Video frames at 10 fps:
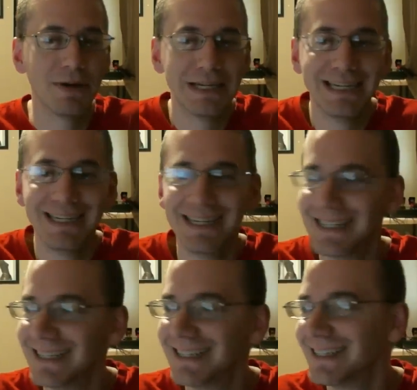
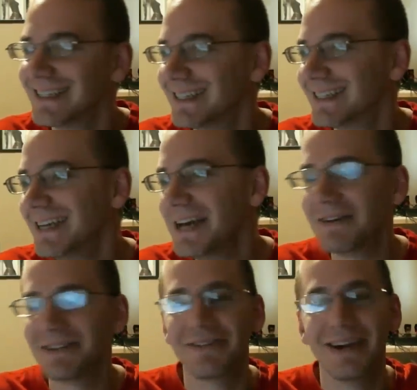It
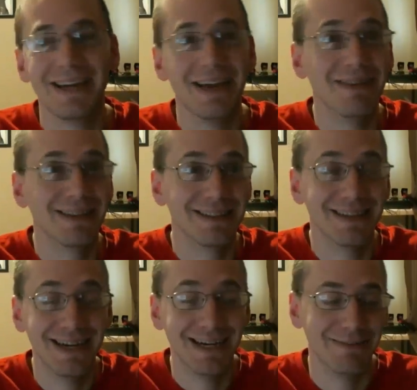was a great game at the
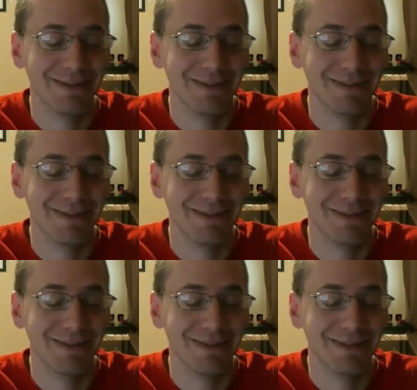time.